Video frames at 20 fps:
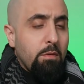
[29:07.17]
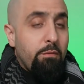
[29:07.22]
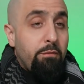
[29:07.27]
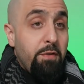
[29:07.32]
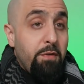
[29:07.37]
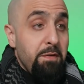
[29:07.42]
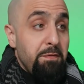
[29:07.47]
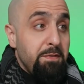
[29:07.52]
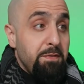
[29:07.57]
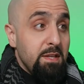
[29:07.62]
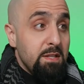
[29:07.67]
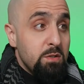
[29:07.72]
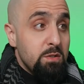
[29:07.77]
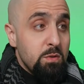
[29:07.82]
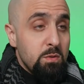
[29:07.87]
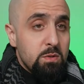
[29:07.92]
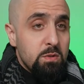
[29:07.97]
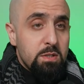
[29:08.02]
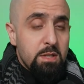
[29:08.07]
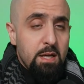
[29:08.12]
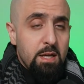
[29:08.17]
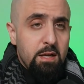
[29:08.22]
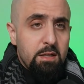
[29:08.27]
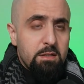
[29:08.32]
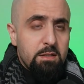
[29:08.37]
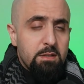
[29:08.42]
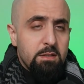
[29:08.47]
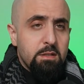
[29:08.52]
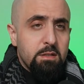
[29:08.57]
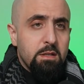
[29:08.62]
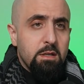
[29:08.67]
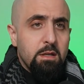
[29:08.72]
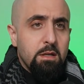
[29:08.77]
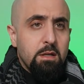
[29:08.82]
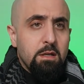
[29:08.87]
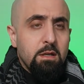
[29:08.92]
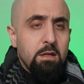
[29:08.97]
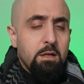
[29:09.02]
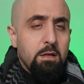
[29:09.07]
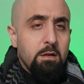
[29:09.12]
50 suicides,
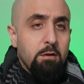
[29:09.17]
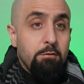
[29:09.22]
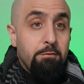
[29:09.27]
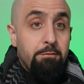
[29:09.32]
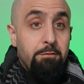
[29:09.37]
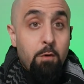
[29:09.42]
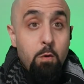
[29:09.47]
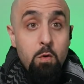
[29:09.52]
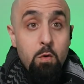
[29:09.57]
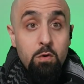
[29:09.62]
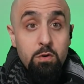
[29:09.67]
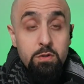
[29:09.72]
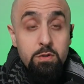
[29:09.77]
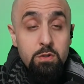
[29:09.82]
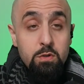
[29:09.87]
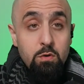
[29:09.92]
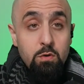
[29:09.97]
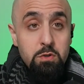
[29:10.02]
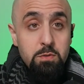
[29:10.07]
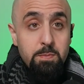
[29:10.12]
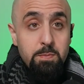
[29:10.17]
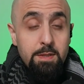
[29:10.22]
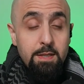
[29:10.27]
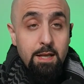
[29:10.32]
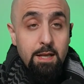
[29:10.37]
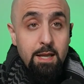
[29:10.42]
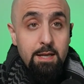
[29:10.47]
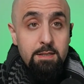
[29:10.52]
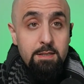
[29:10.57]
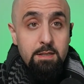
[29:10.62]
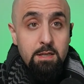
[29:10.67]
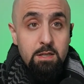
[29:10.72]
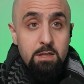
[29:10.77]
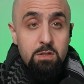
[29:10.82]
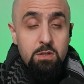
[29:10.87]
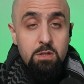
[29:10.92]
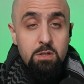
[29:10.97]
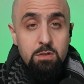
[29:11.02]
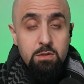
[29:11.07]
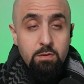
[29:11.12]
forced
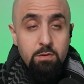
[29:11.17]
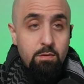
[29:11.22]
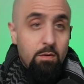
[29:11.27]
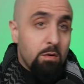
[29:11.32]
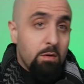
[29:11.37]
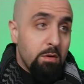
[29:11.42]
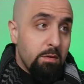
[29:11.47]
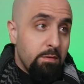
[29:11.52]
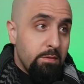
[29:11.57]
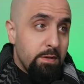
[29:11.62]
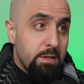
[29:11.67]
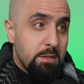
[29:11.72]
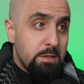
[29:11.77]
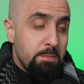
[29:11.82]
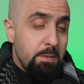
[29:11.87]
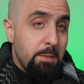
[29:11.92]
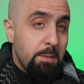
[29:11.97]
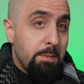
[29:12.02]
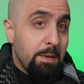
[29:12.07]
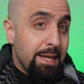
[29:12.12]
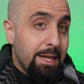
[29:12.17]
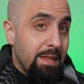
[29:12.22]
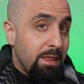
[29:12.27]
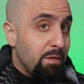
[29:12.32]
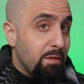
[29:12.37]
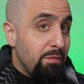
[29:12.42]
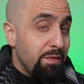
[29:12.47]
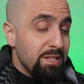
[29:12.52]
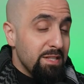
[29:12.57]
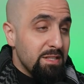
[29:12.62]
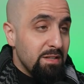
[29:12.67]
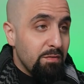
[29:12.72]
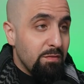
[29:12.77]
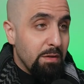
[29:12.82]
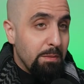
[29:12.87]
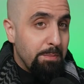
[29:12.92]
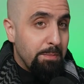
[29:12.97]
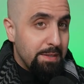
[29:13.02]
hospitalizations of all of these people in the festival,